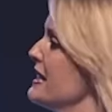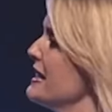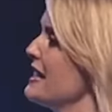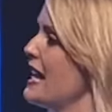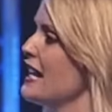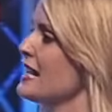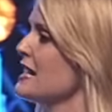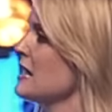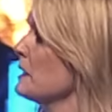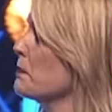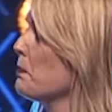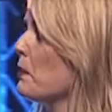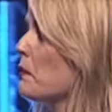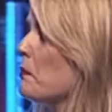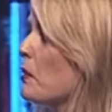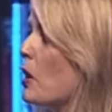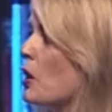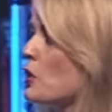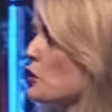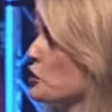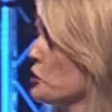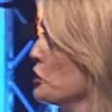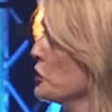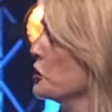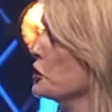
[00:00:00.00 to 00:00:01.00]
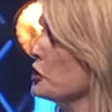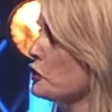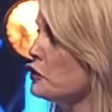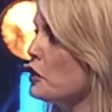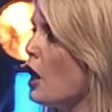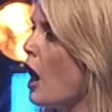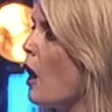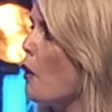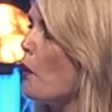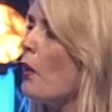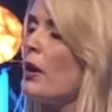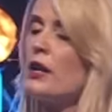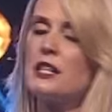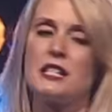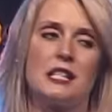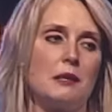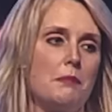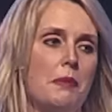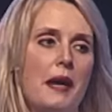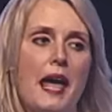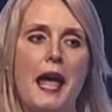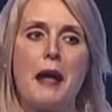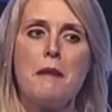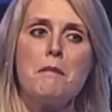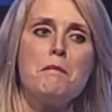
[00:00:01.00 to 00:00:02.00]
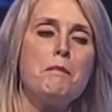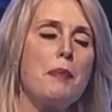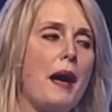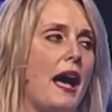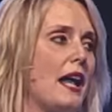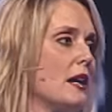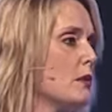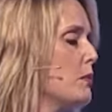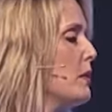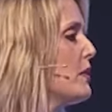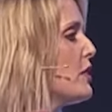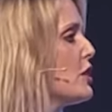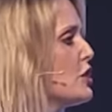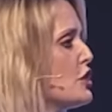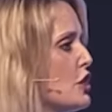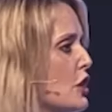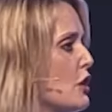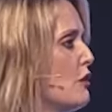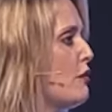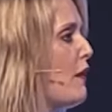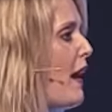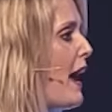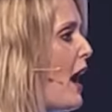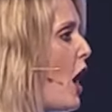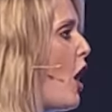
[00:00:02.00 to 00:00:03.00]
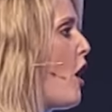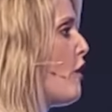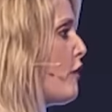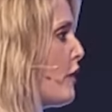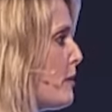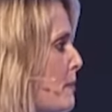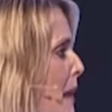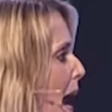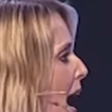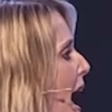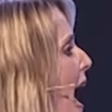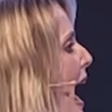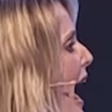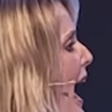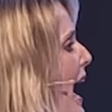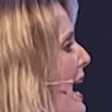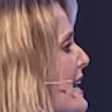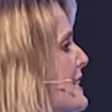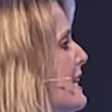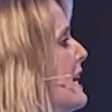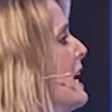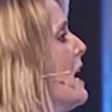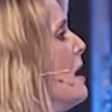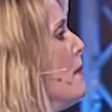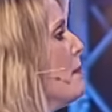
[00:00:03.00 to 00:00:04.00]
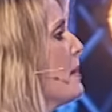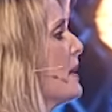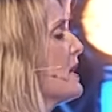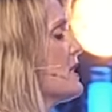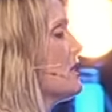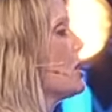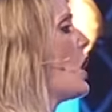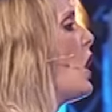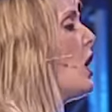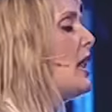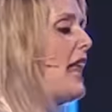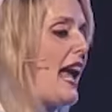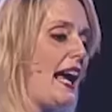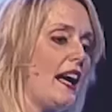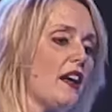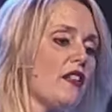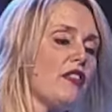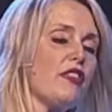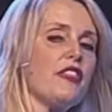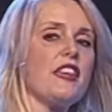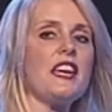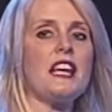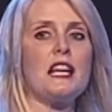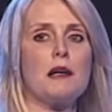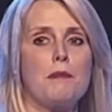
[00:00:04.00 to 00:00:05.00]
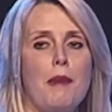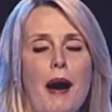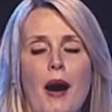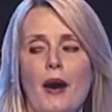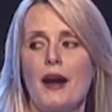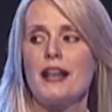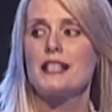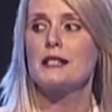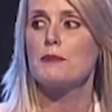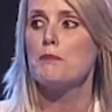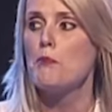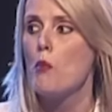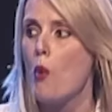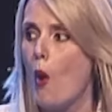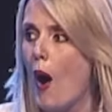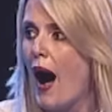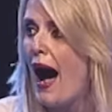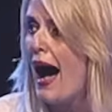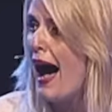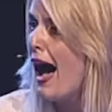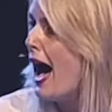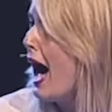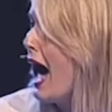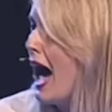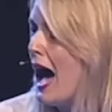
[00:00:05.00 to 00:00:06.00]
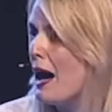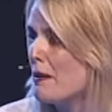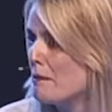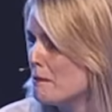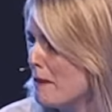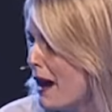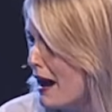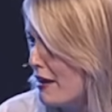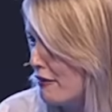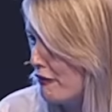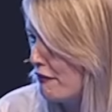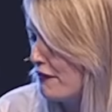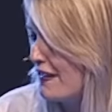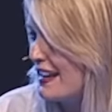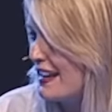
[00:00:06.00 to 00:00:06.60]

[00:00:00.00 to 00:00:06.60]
extends a promotion, do not want to be in bed with the duvet over my head because all I can think about is moi and my